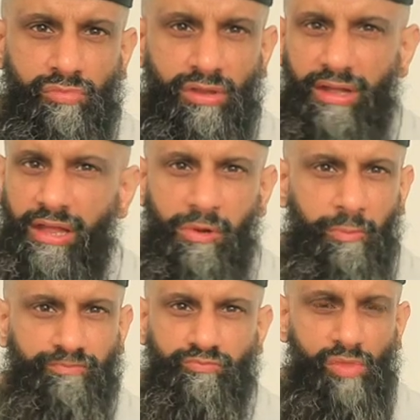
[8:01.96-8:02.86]
Yeah,
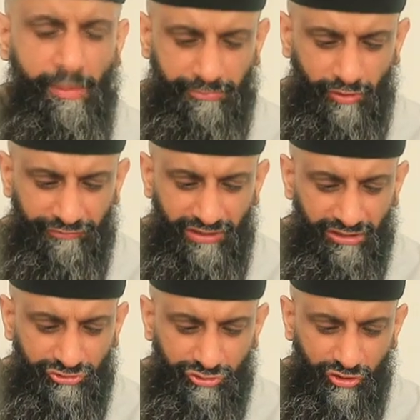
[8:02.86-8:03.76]
I'm not
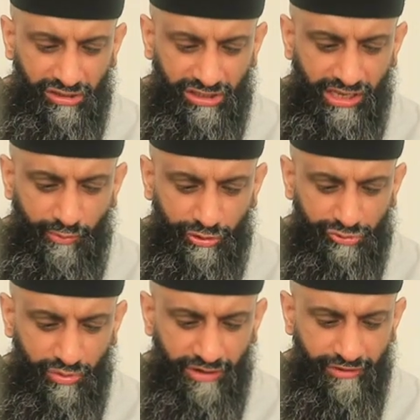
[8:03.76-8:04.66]
feeling the chocolate there
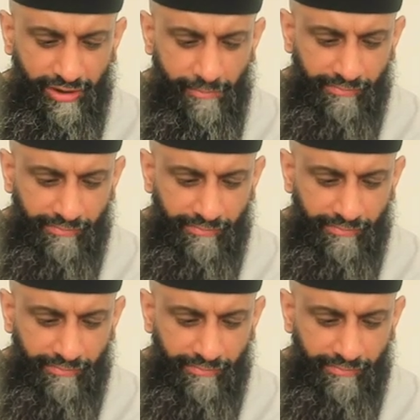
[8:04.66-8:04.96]
whatsoever.